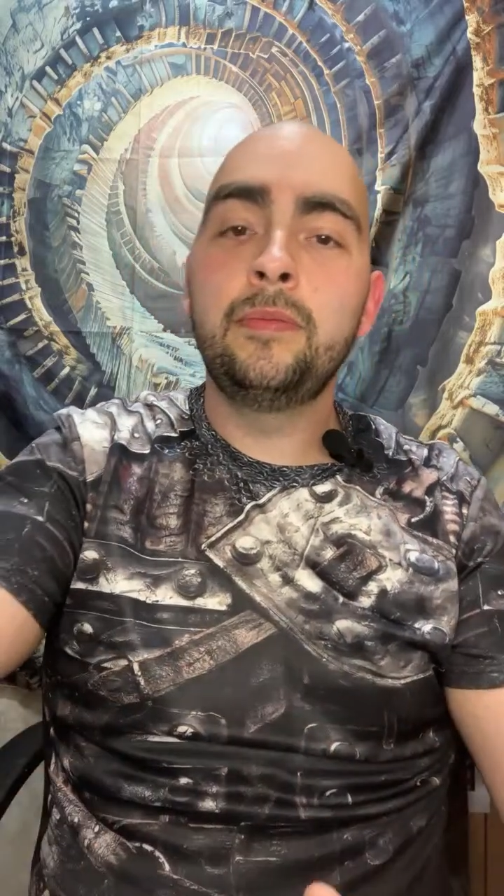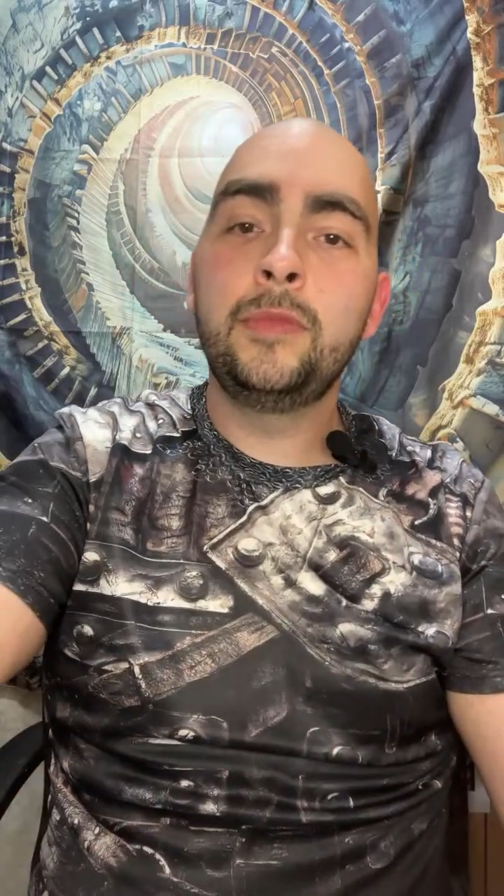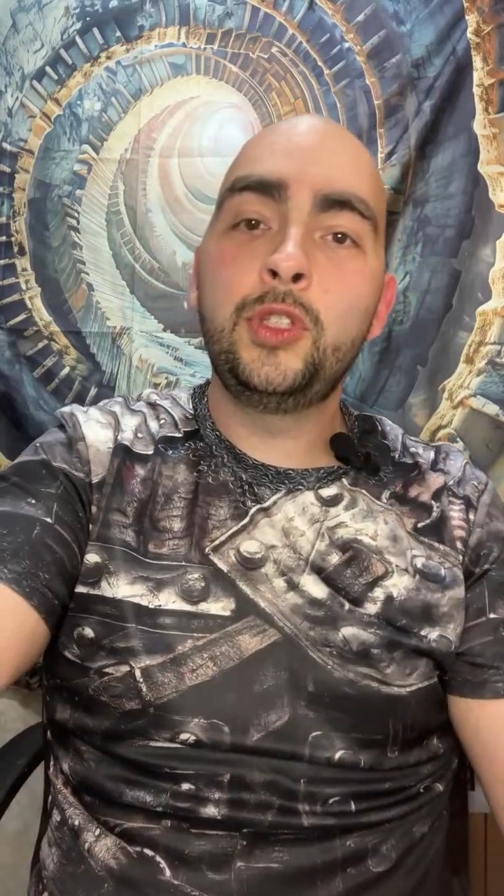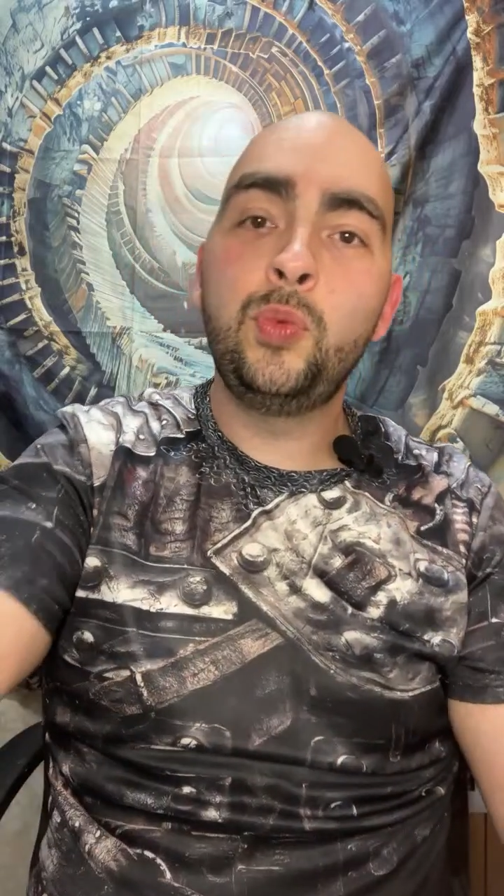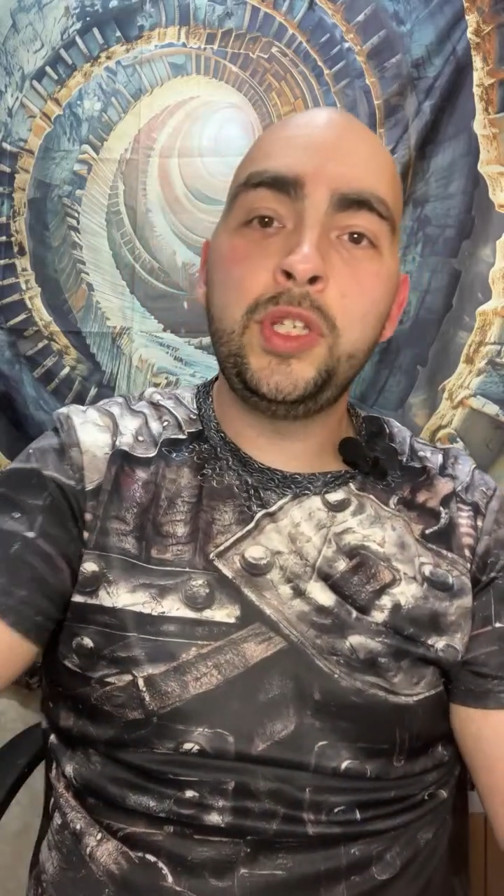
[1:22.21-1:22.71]

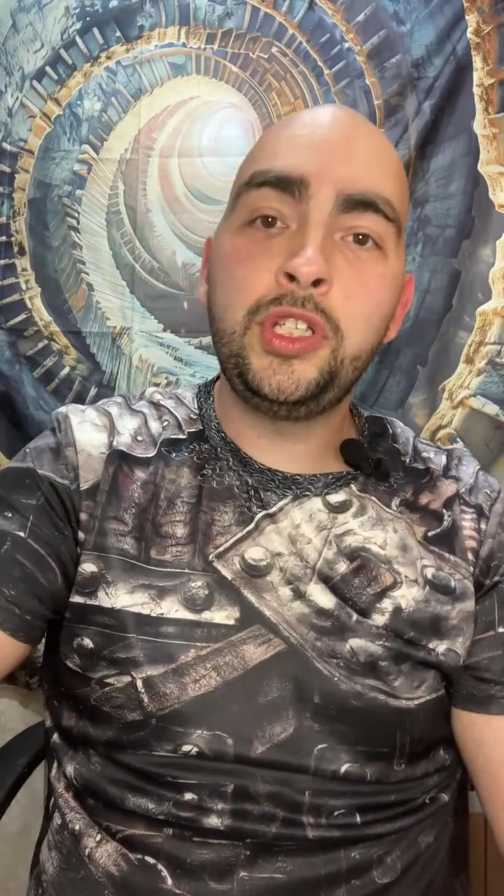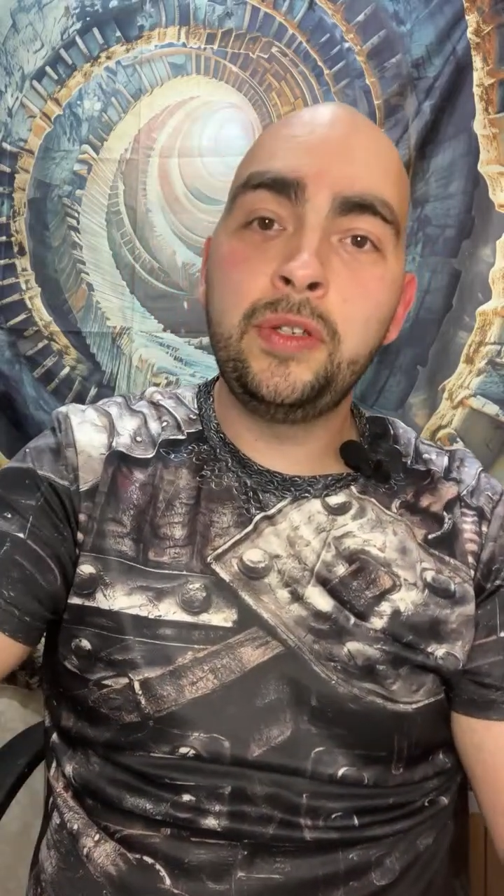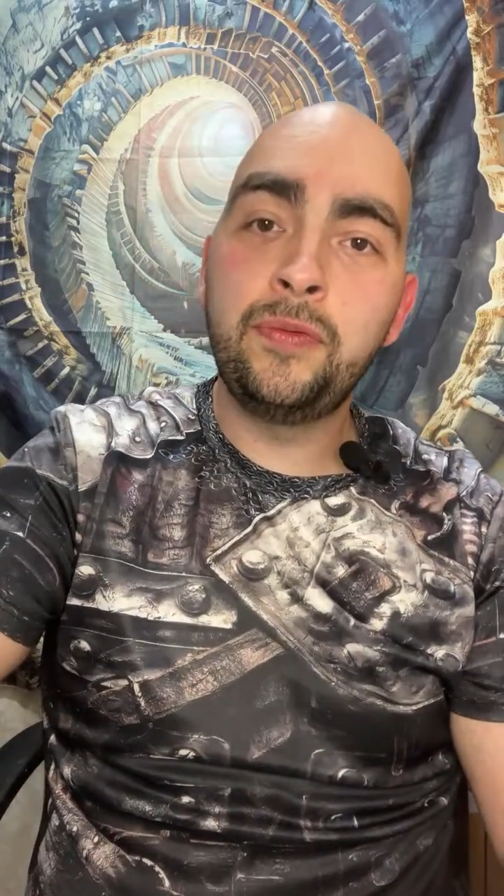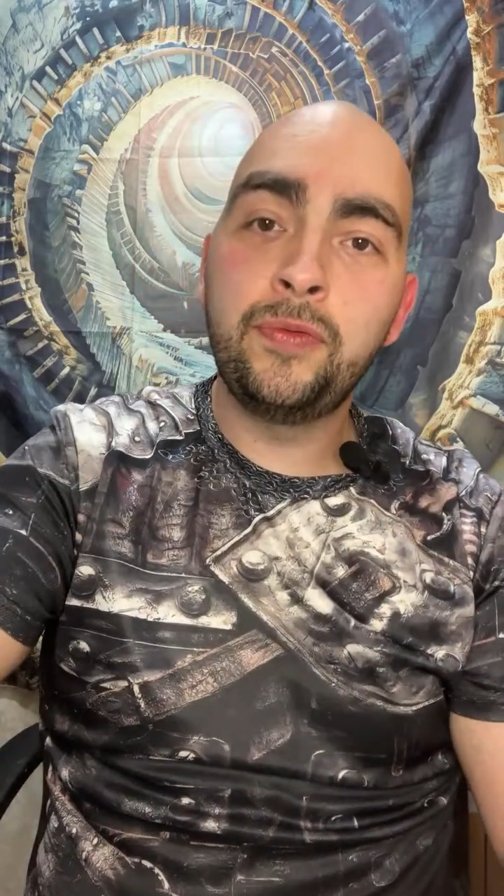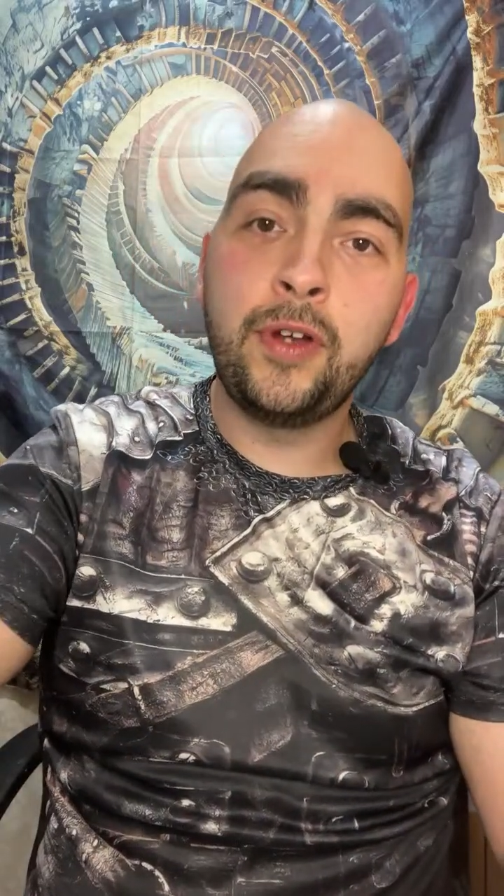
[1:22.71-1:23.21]

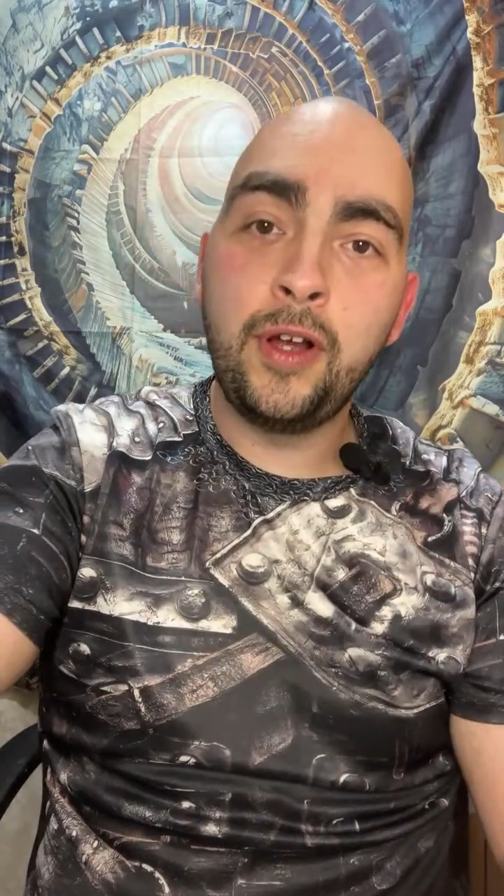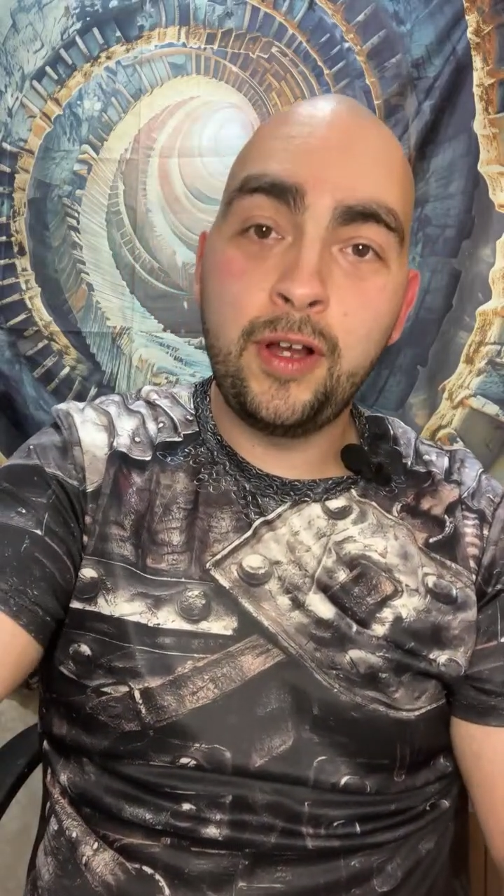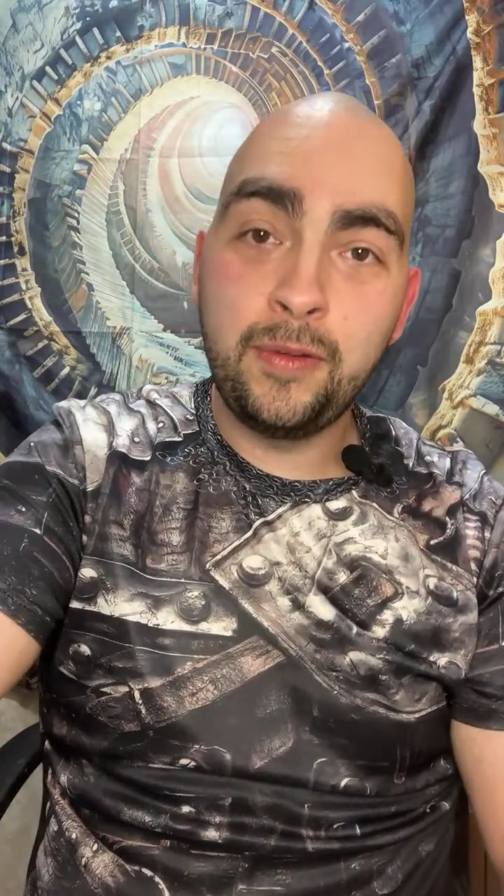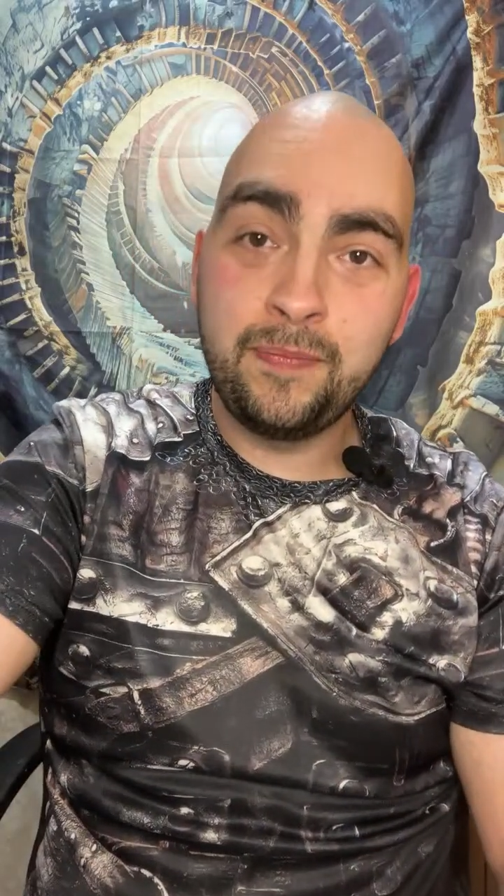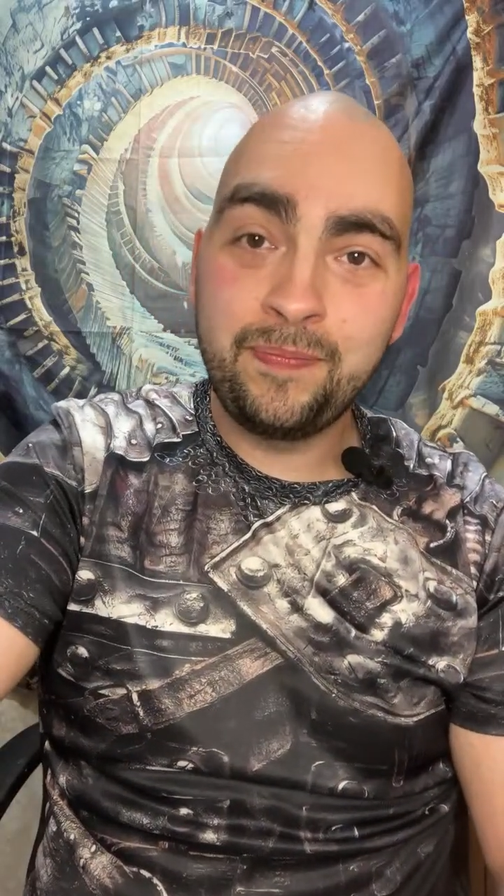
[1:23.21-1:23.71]
switching
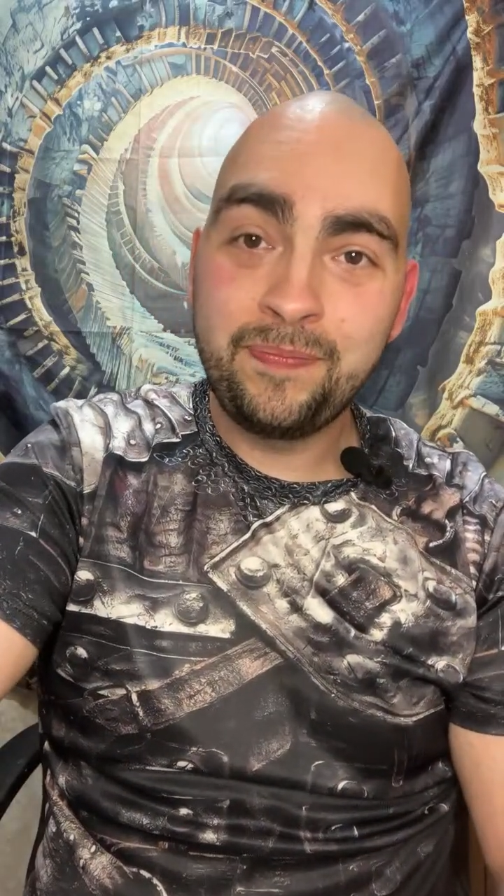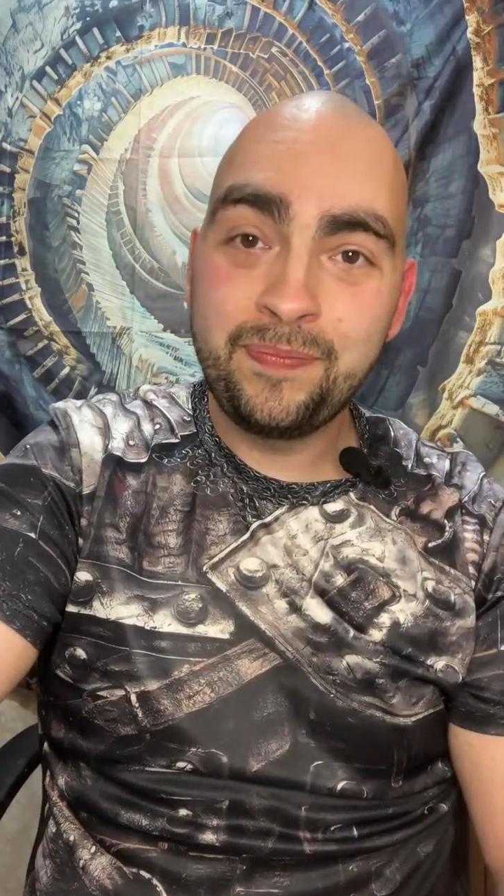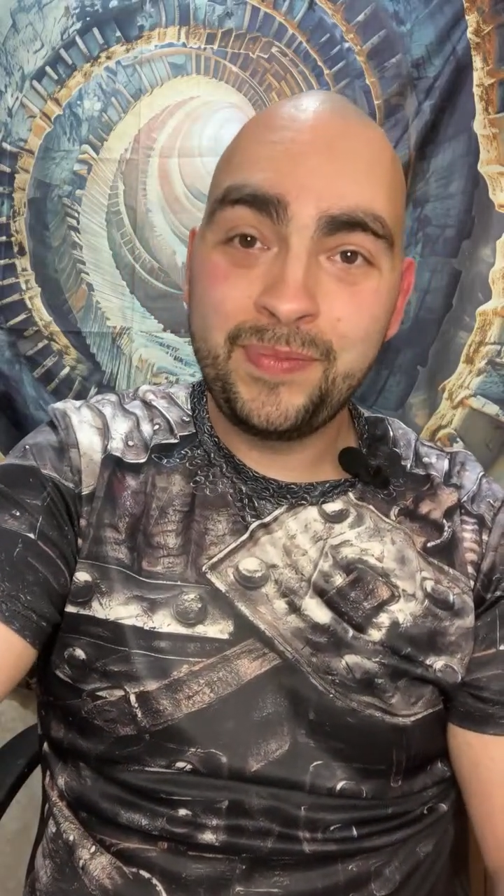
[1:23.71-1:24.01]
from